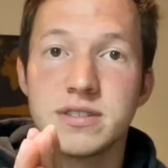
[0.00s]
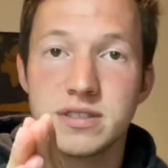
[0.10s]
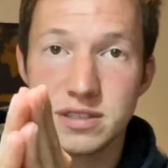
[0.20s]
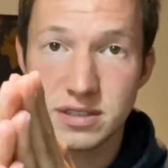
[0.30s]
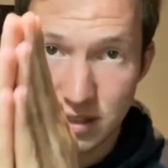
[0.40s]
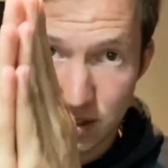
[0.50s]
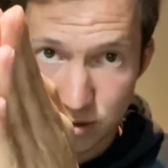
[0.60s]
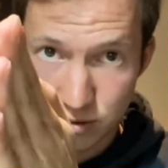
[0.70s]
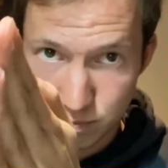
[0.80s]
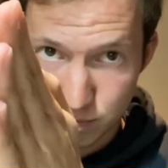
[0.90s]
a
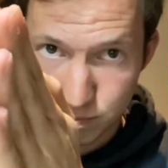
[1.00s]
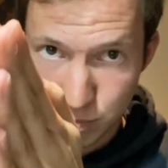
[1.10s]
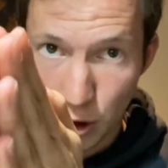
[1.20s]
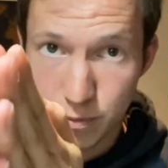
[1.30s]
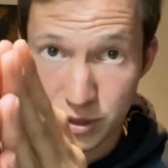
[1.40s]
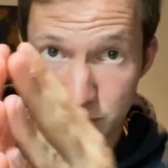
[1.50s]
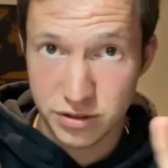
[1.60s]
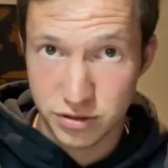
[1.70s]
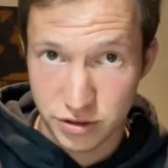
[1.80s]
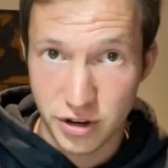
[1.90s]
single purpose
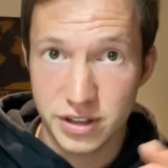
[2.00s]
to learn